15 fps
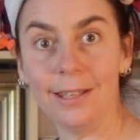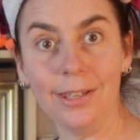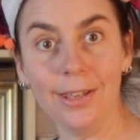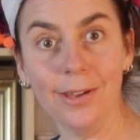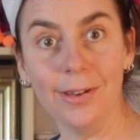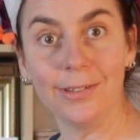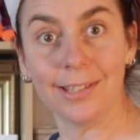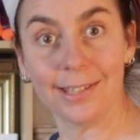at
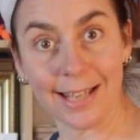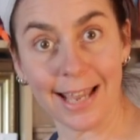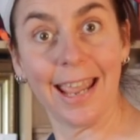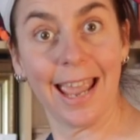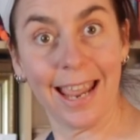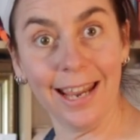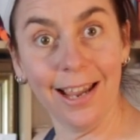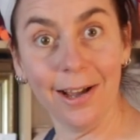you to say,
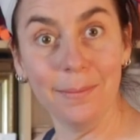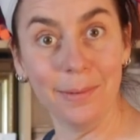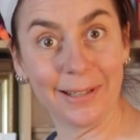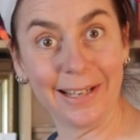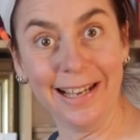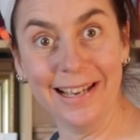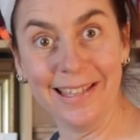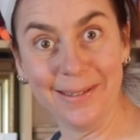hey, I'm
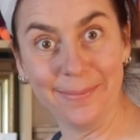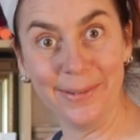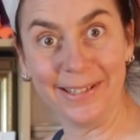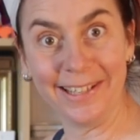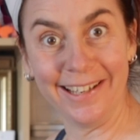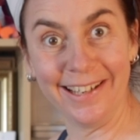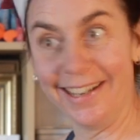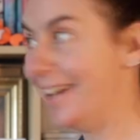looking at the
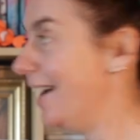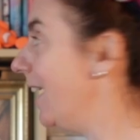Buddha.